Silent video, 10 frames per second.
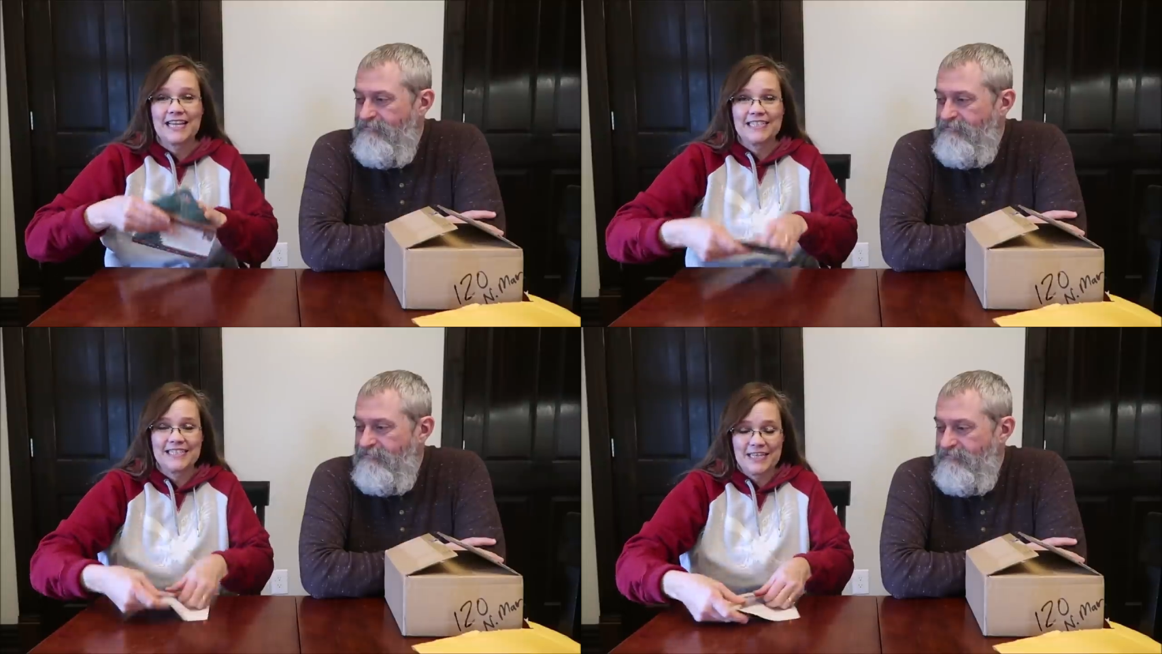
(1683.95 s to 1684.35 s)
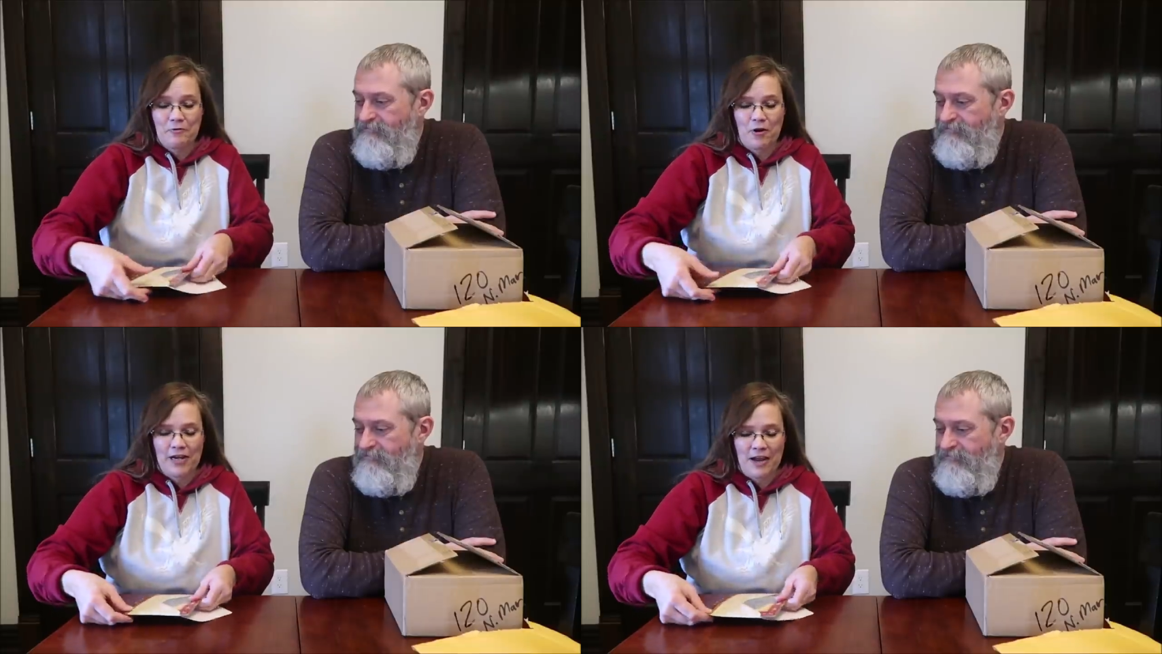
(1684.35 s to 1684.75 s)
Speaker 1: I can
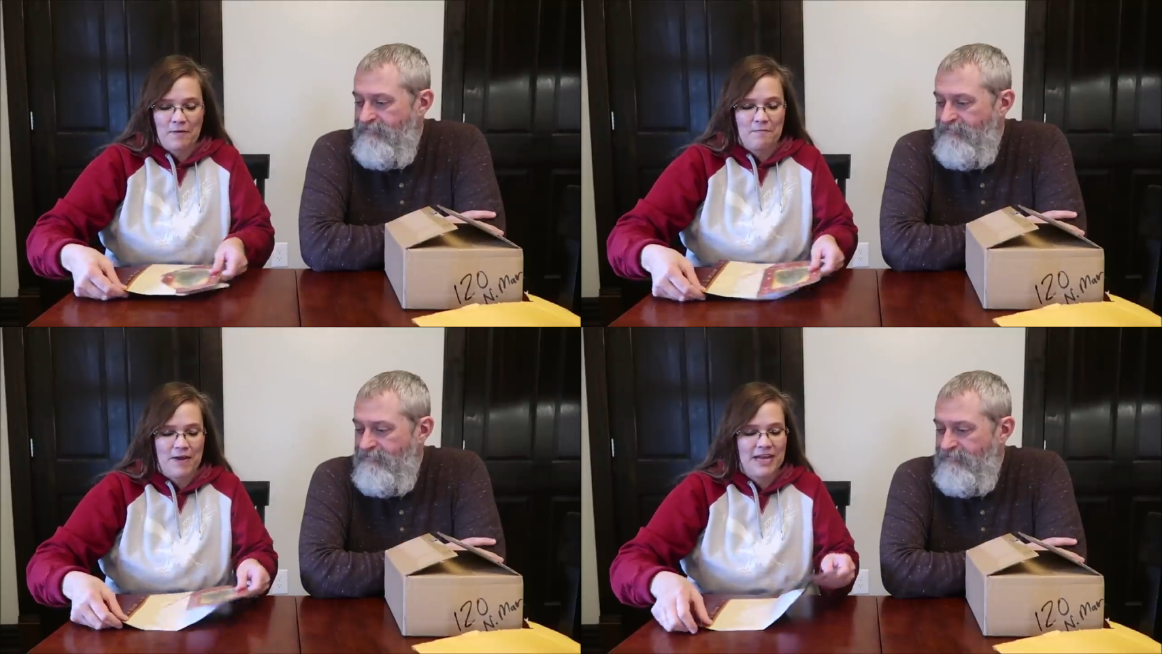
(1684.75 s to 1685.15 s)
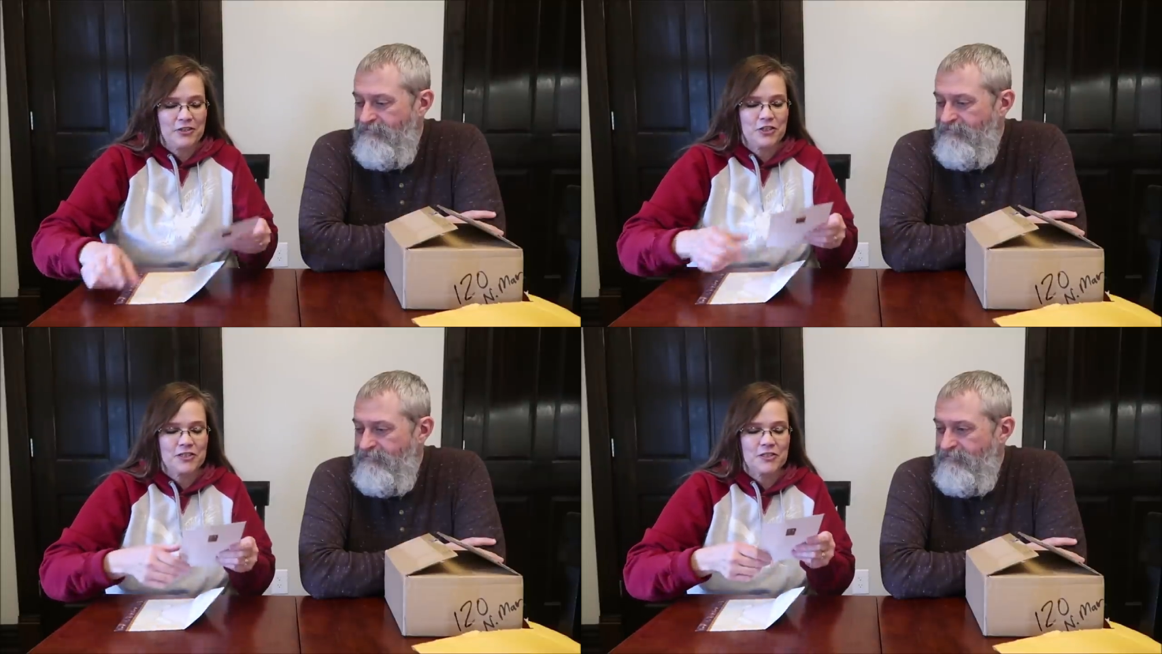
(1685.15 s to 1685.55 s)
see right now it
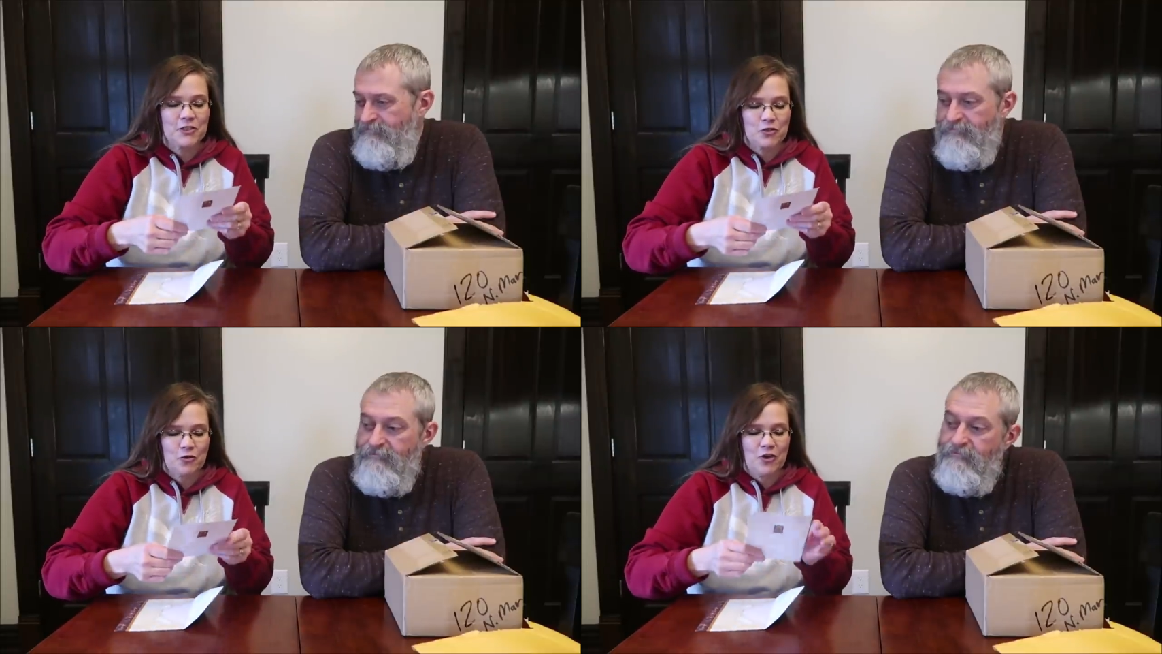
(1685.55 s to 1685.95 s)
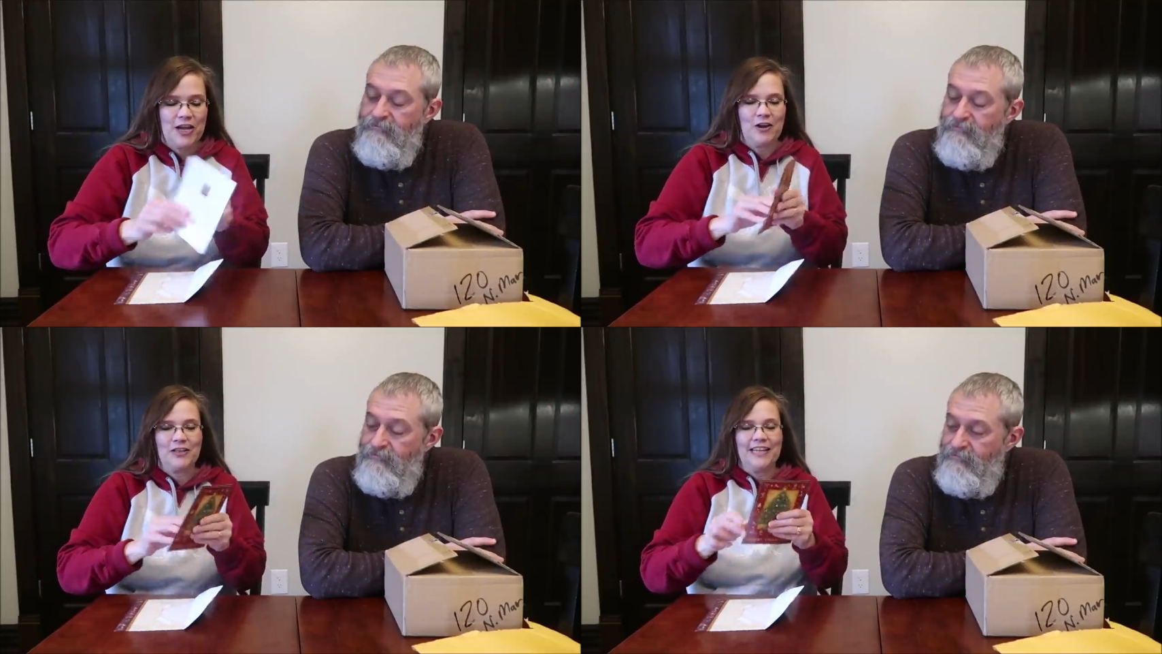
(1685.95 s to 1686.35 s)
matches the
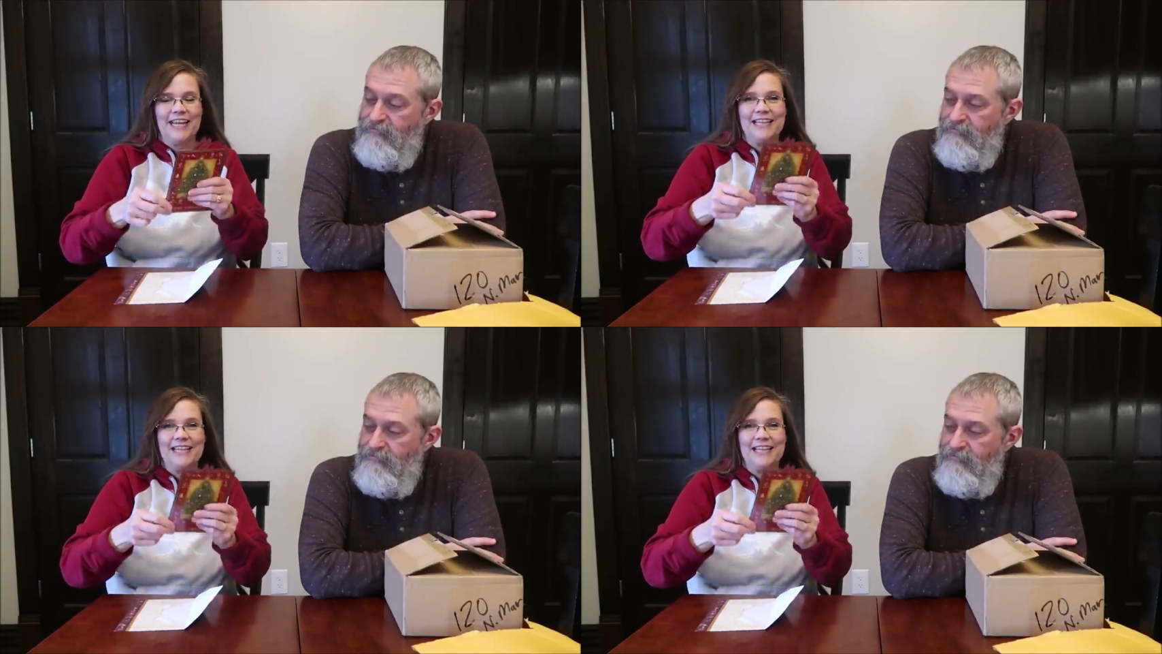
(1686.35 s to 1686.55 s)
tree on the